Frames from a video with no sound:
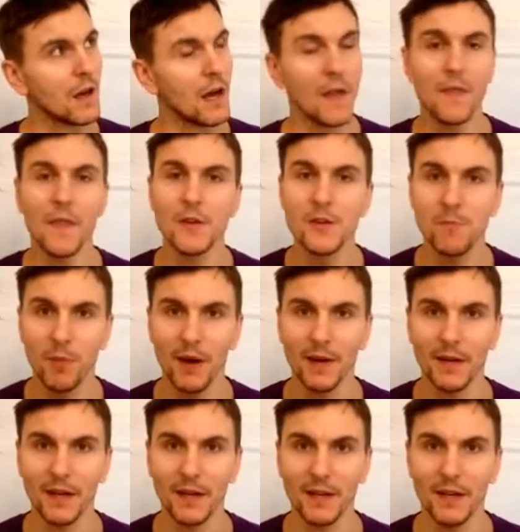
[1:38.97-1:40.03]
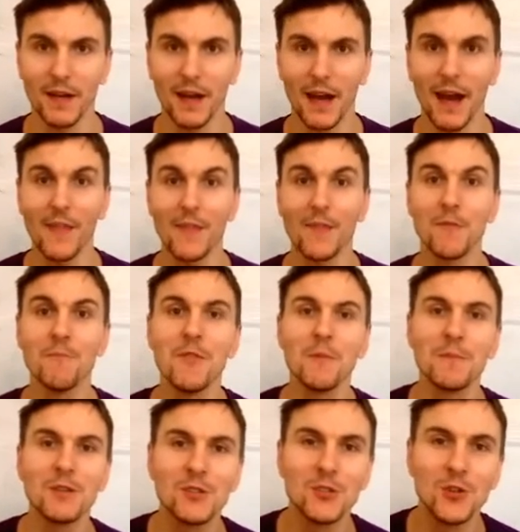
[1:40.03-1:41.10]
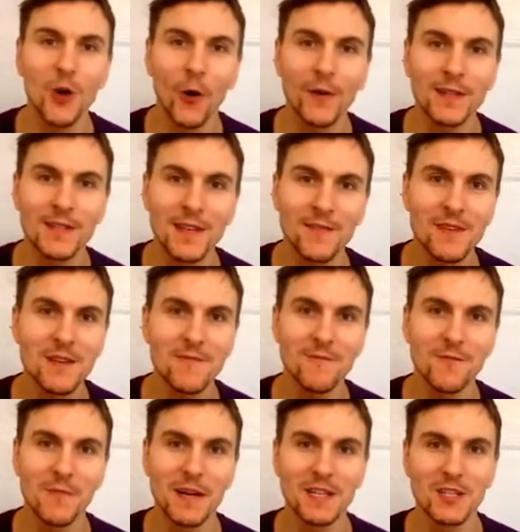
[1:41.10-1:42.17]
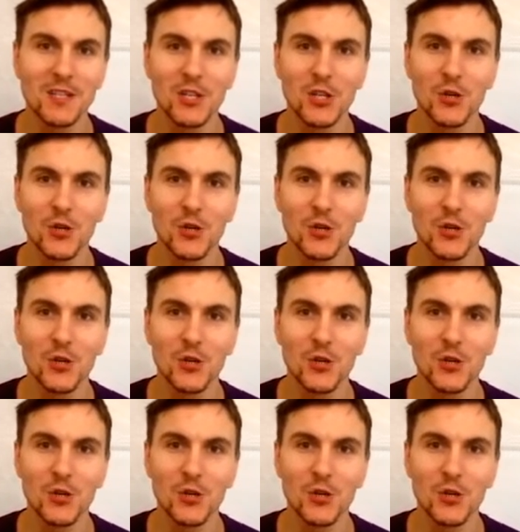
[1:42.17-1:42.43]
and then you panic, and the majority of the information